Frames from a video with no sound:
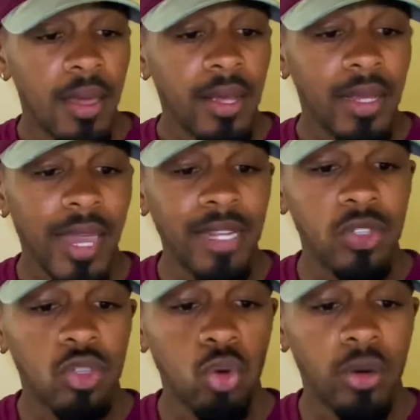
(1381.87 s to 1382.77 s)
Caden
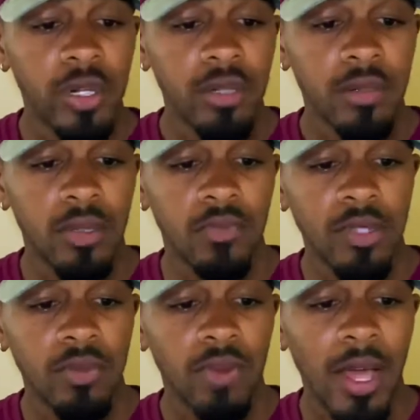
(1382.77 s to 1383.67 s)
Story,
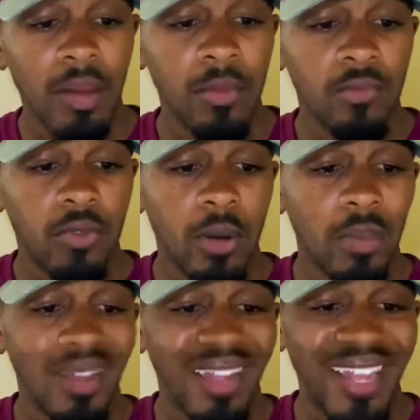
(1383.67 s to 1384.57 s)
defensive lineman from
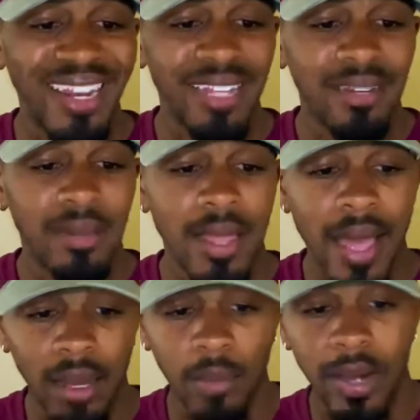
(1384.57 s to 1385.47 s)
Atlantic,
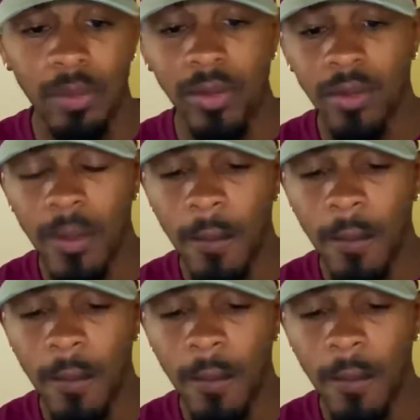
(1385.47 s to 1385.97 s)
Alabama.